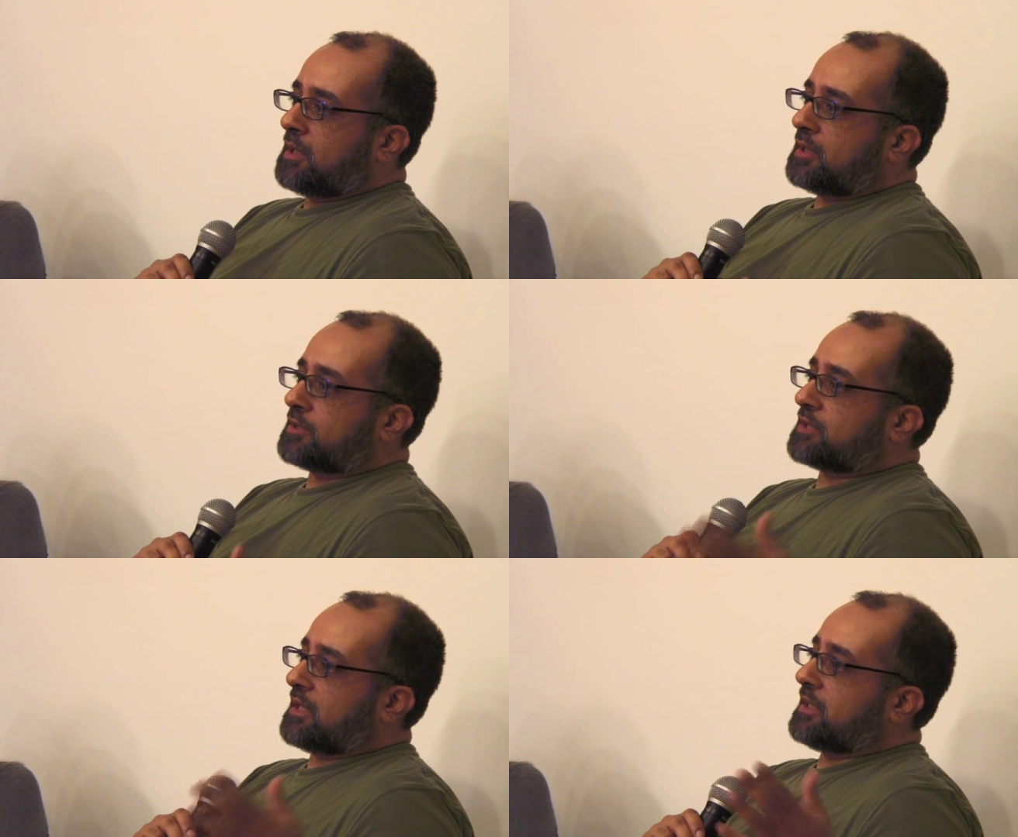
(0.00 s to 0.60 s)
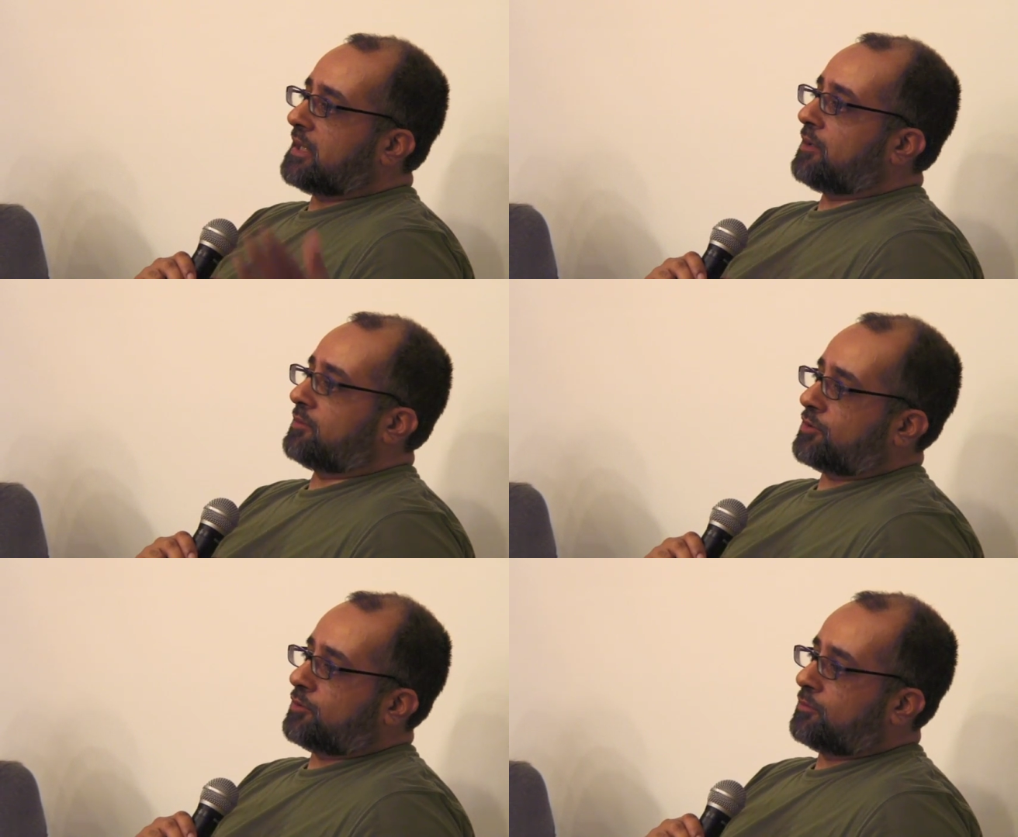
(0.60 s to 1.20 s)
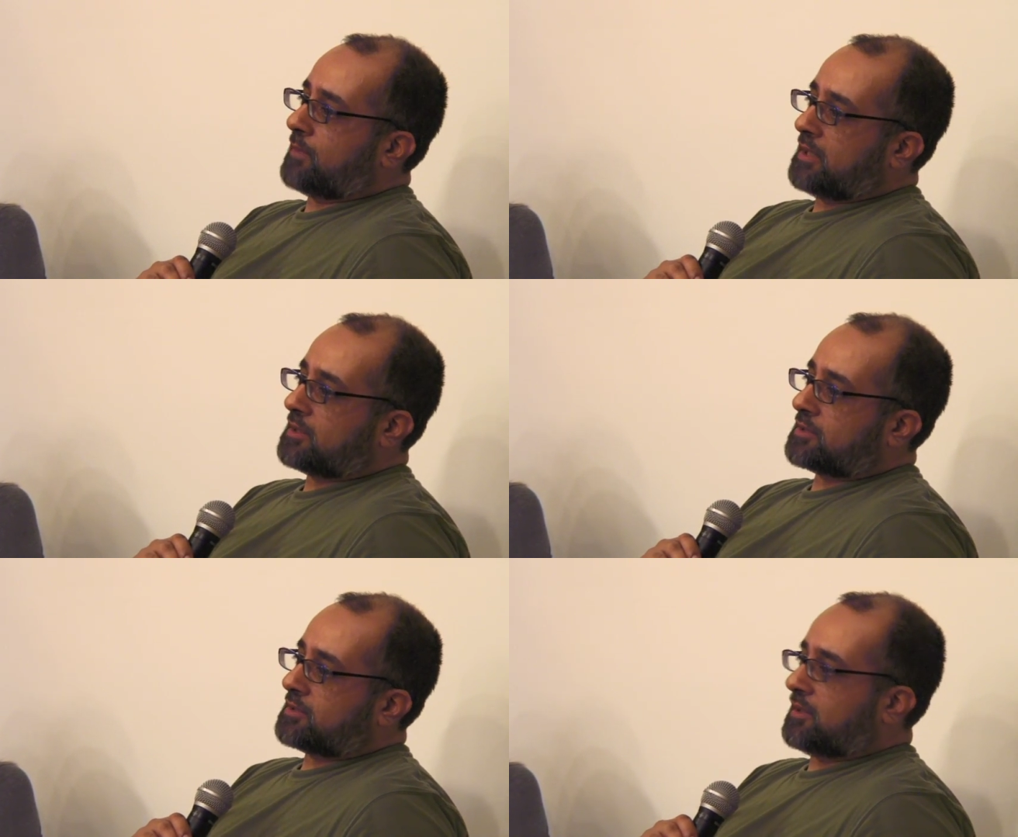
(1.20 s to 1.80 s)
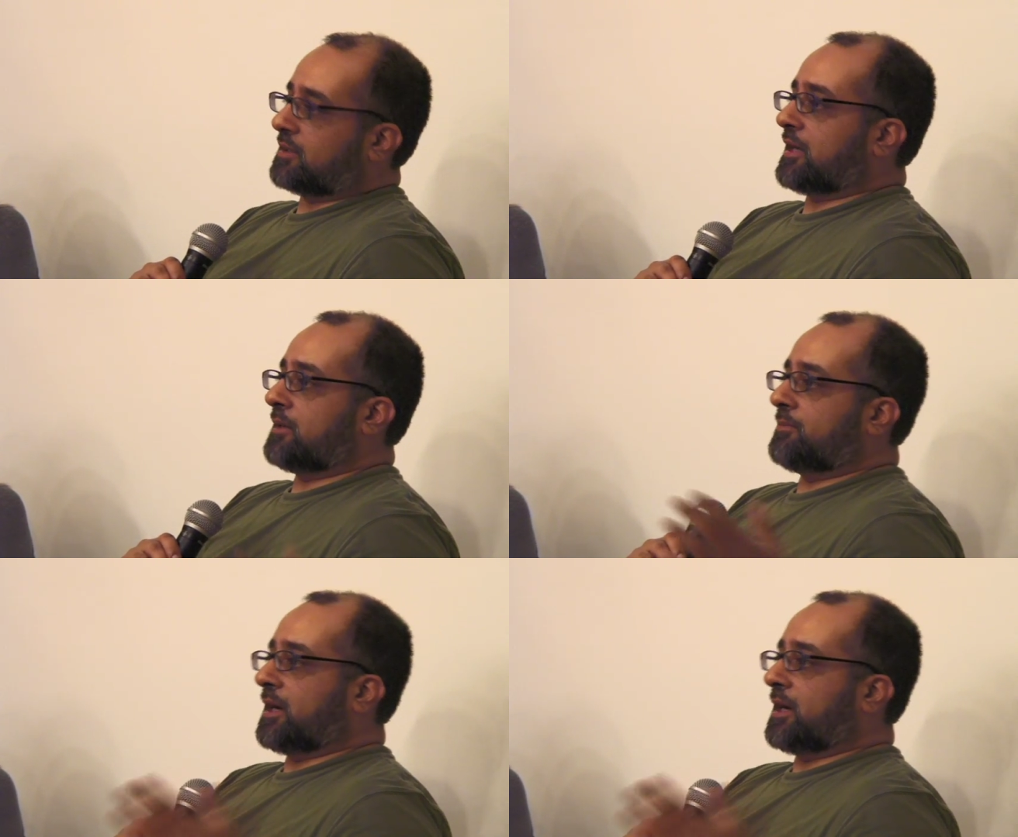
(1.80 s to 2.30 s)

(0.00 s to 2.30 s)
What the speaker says: and stayed out 2 weeks and came